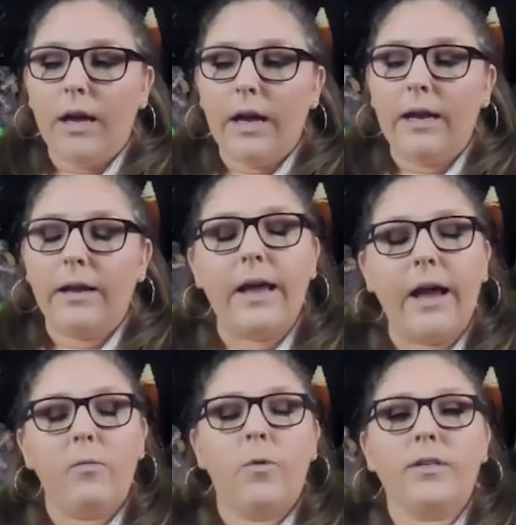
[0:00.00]
And
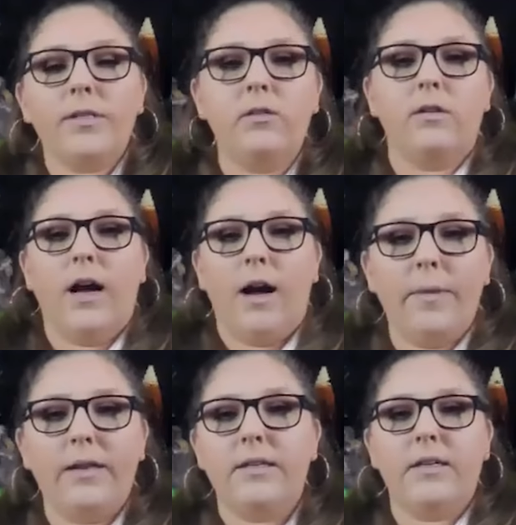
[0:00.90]
yet we're still
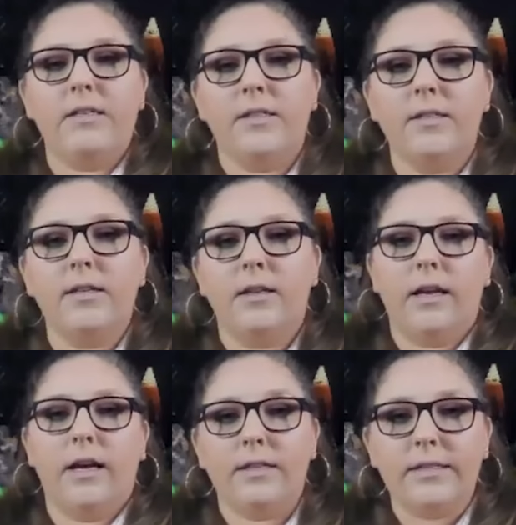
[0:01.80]
commenting
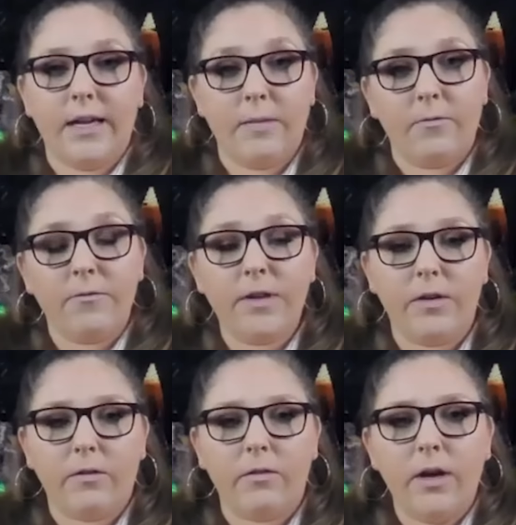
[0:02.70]
consistently on the same
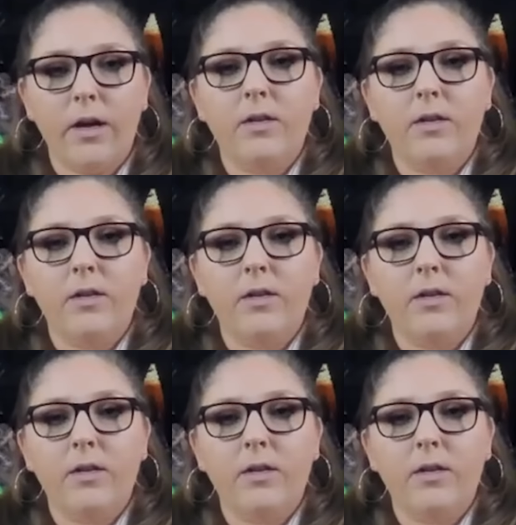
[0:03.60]
few.